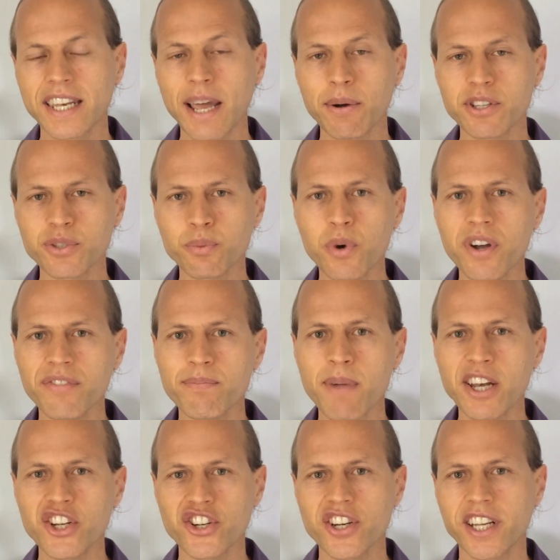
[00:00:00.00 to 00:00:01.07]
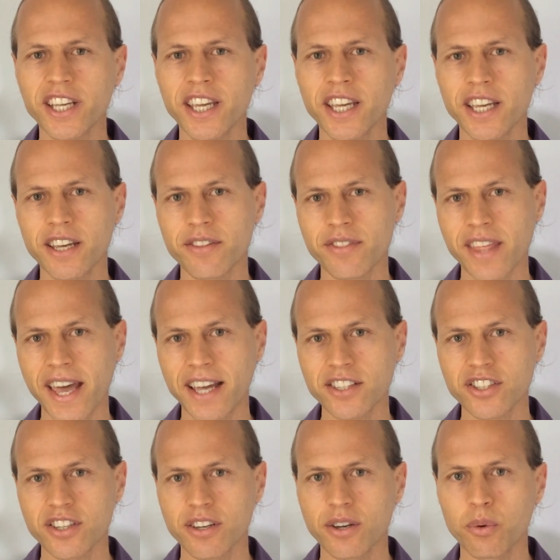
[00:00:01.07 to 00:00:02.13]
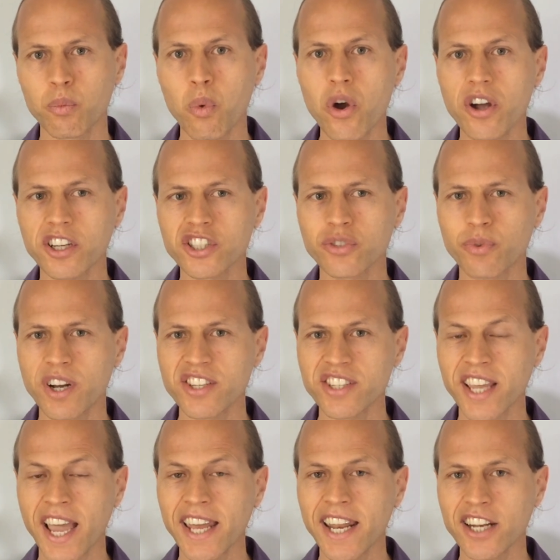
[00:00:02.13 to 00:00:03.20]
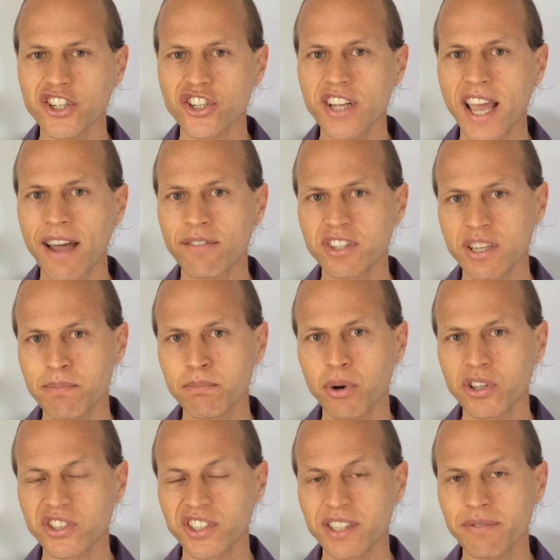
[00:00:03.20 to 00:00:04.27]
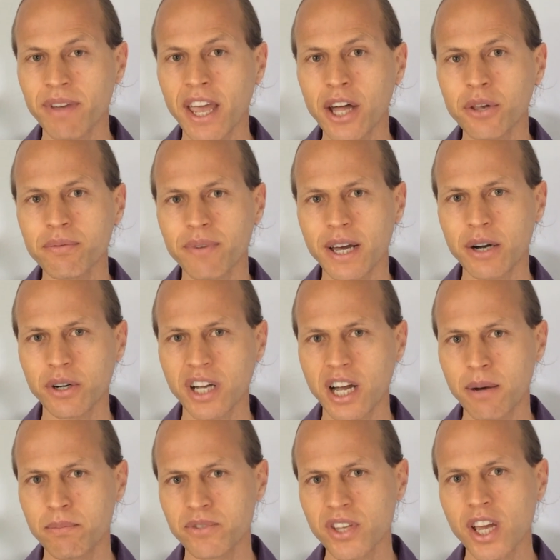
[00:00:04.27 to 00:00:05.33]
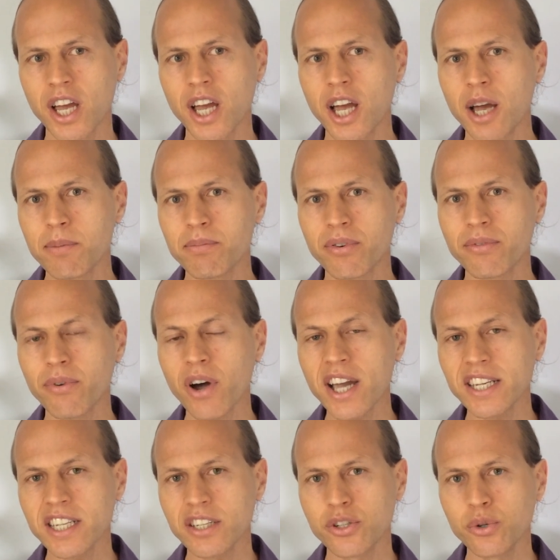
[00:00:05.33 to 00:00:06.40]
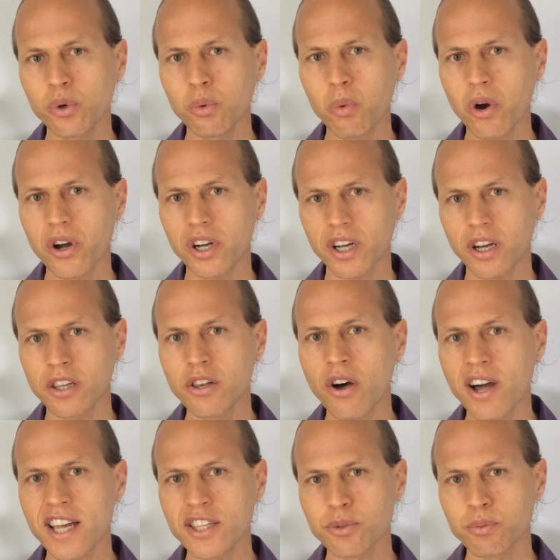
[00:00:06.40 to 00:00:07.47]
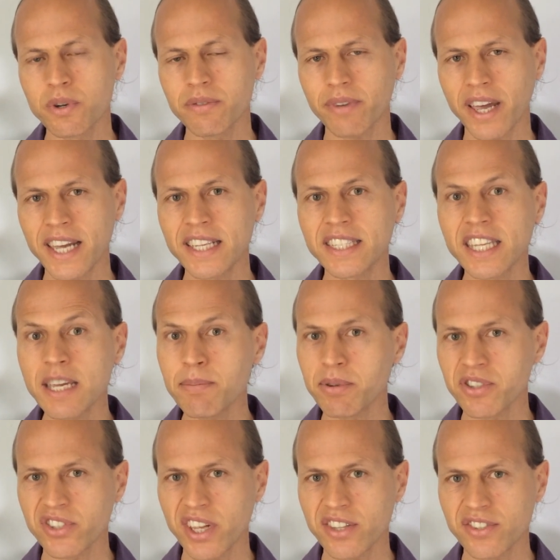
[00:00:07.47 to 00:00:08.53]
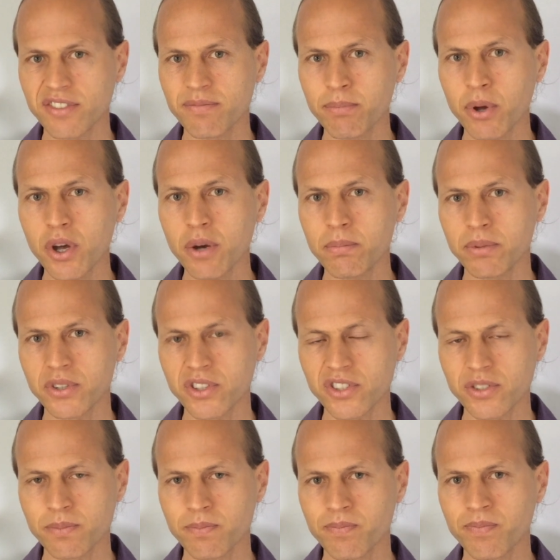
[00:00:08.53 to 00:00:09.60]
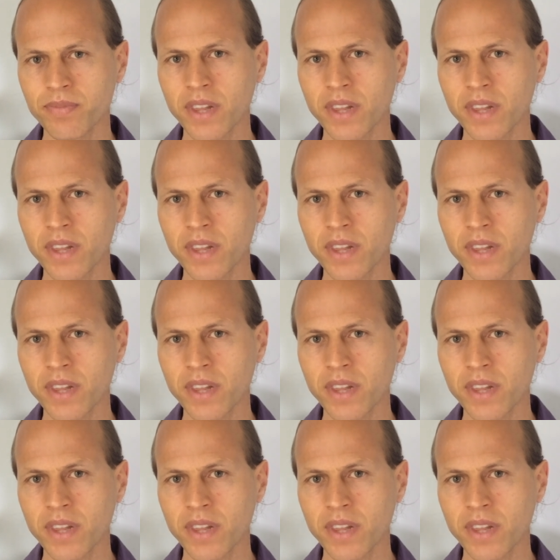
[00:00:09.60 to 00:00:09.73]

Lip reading: Now, it's worth mentioning here that work stress can actually have some positive health outcomes, provided your work aligns with a deeper sense of purpose.